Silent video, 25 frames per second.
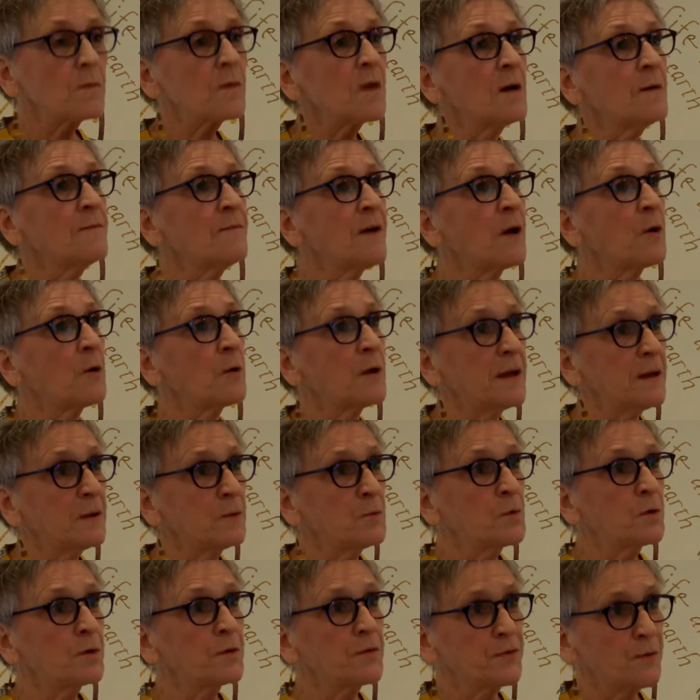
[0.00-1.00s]
of our
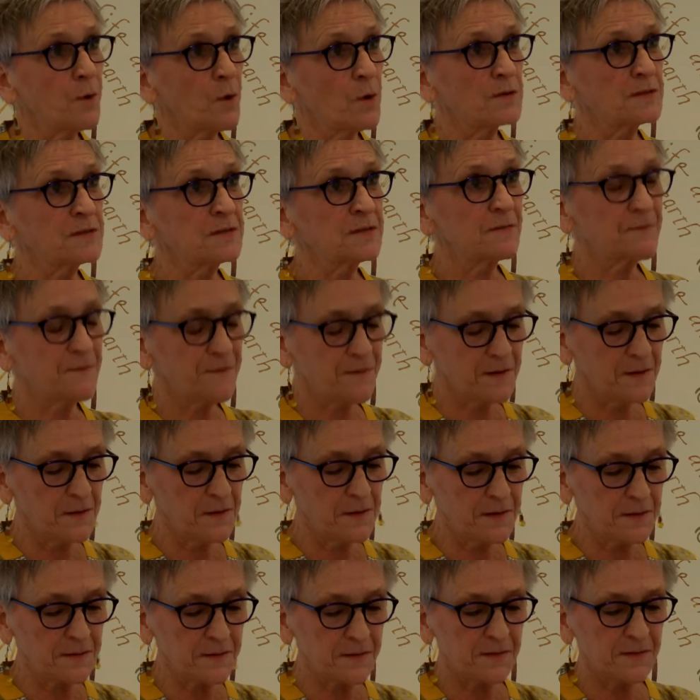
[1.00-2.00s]
inward thoughts and
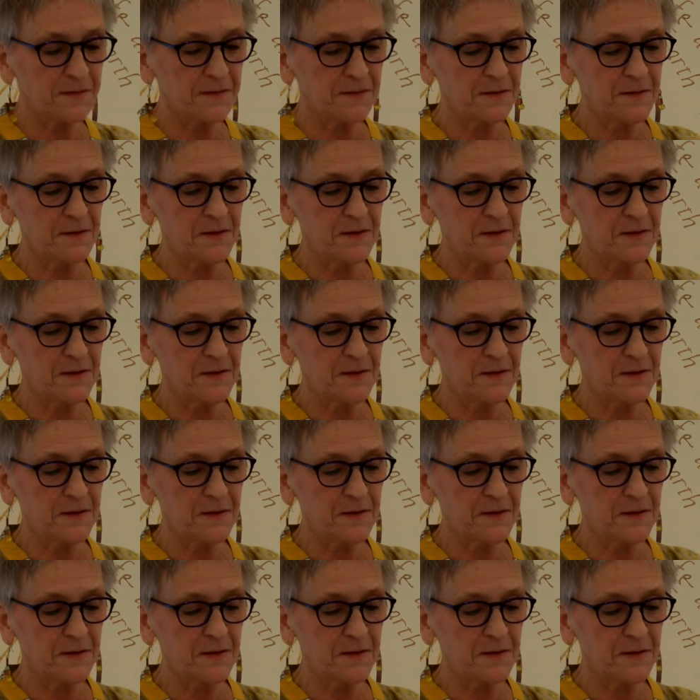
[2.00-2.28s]
feelings.